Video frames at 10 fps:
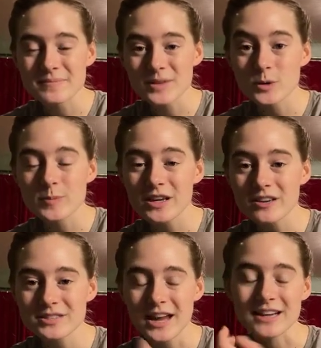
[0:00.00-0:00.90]
speaking
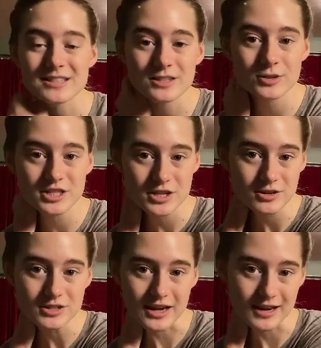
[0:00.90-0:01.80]
of snacks, Stretchy
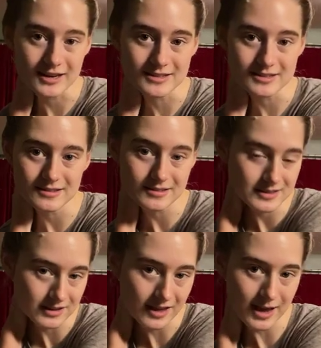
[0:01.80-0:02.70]
Thursday is
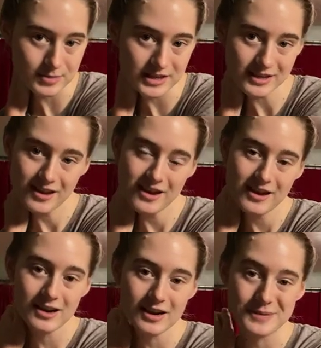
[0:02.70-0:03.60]
still happening
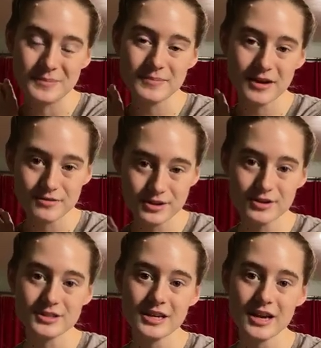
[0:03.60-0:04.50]
every
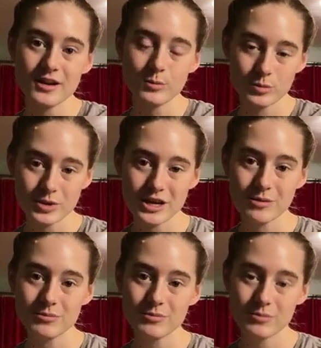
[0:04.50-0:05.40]
Thursday, 1
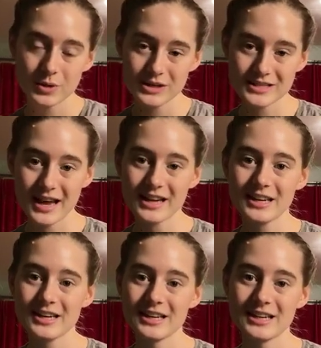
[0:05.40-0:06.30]
p.m. Bring a snack,
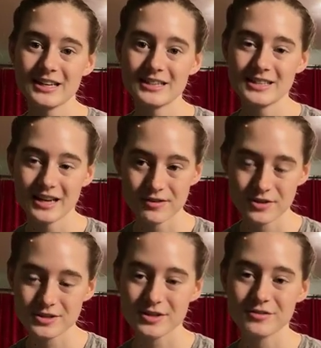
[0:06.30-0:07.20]
take care of
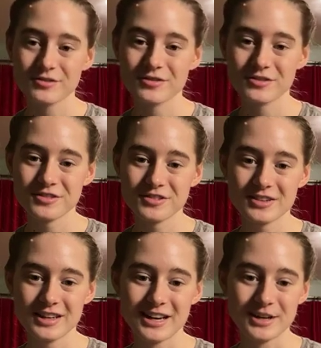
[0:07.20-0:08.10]
yourself.
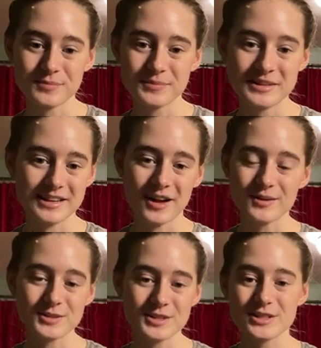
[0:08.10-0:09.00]
Yeah,
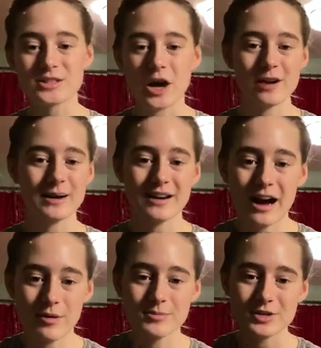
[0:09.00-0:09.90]
I'll just talk about
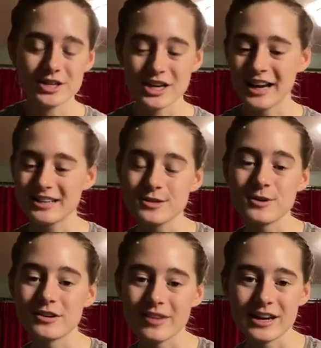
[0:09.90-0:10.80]
how I'm stretching, and you are
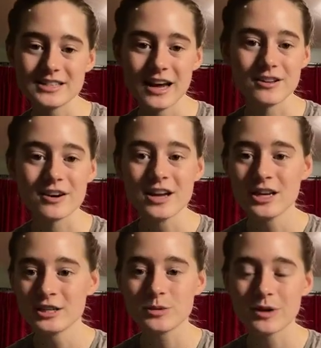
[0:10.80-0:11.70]
invited to either
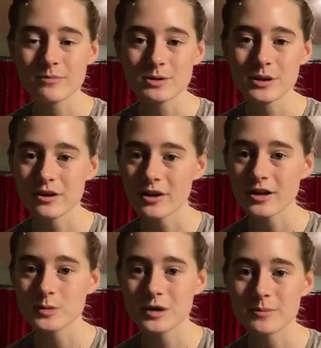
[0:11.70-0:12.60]
do what I'm doing or not
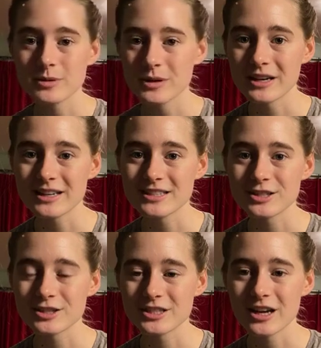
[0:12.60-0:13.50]
do what I'm doing. It's
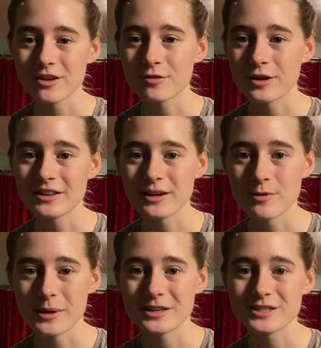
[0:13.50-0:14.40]
just a friendly
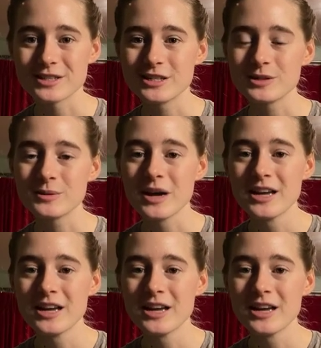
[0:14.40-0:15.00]
reminder to do